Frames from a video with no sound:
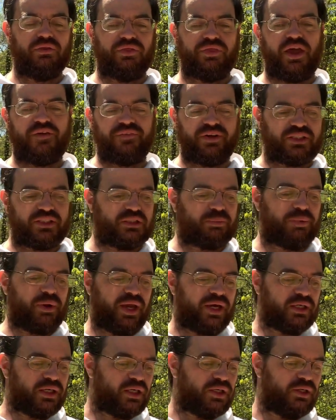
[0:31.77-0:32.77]

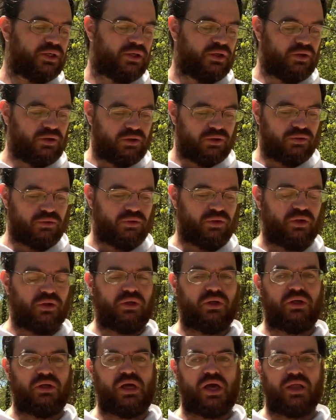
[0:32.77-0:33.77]
expanded
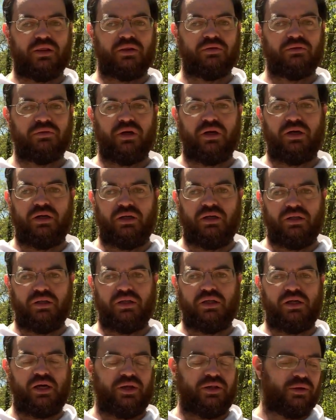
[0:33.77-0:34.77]
in
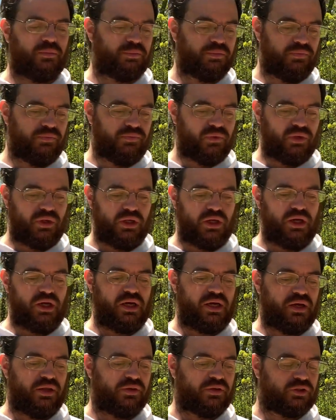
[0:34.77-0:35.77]
in the
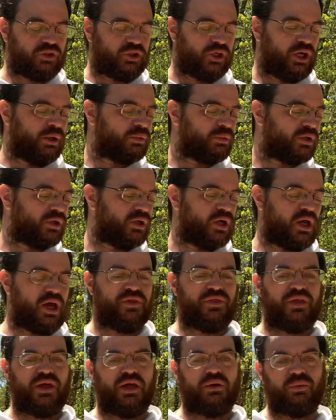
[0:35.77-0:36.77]
in the chamber,
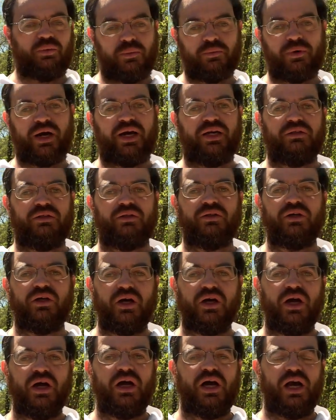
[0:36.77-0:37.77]
and then we might
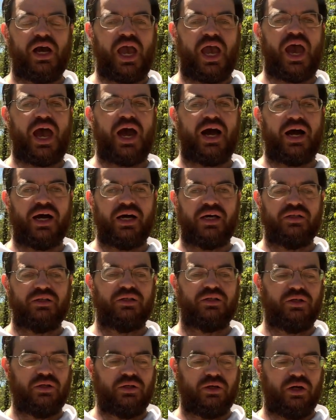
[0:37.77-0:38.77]
add
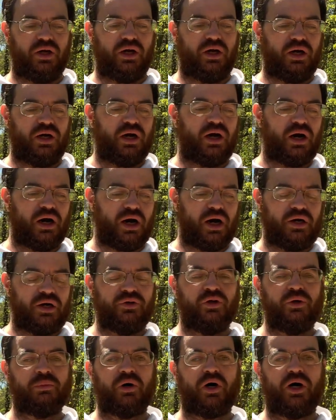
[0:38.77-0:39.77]
a
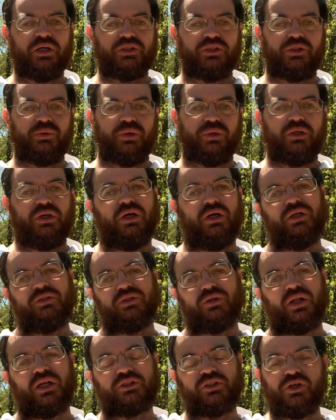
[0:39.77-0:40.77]
new box to it.
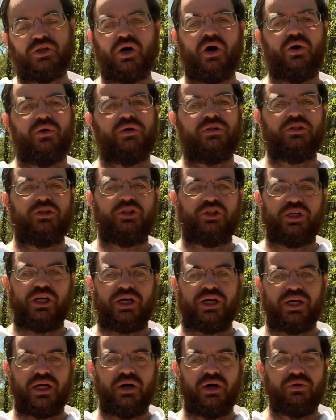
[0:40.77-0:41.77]
So let's go and
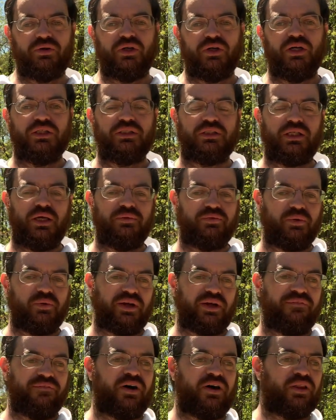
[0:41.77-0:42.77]
check it out. See if we
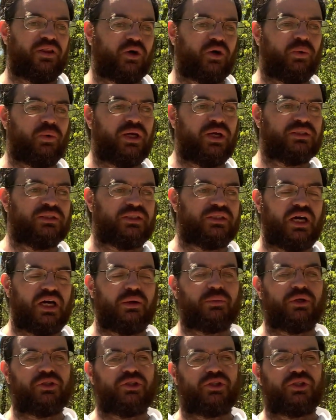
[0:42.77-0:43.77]
can find the queen. See how
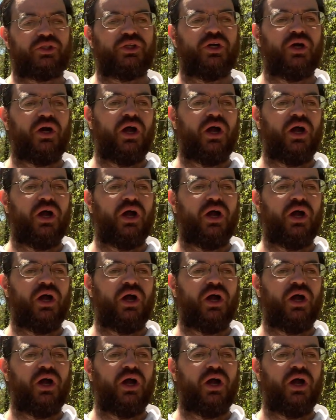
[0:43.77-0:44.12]
much